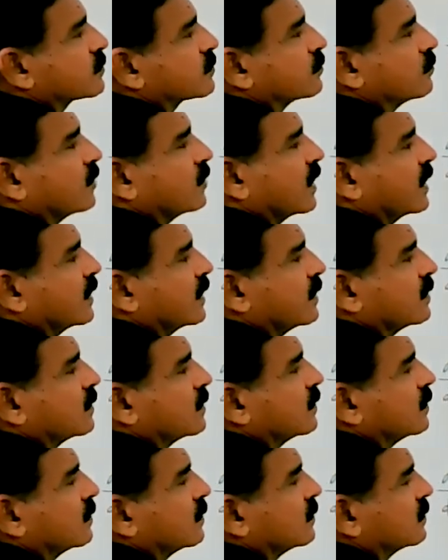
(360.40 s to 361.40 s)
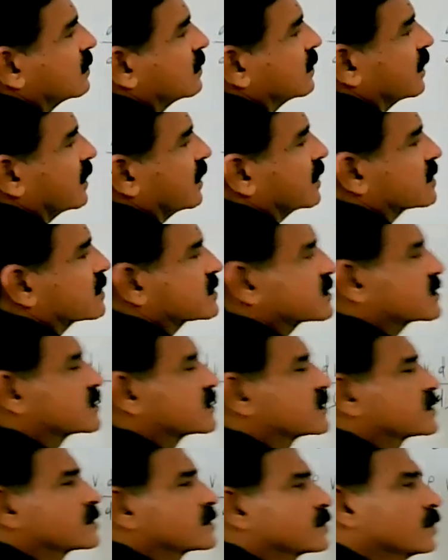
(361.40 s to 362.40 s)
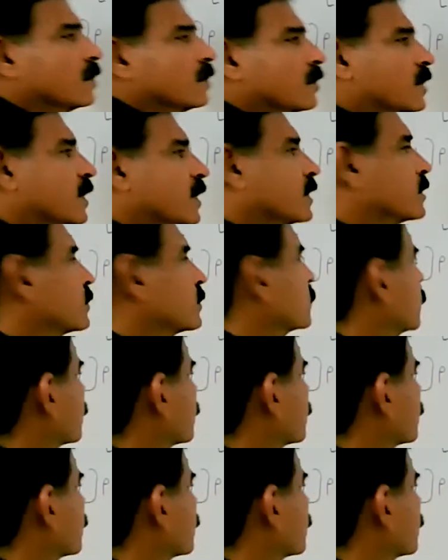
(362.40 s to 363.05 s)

by ds. Okay, no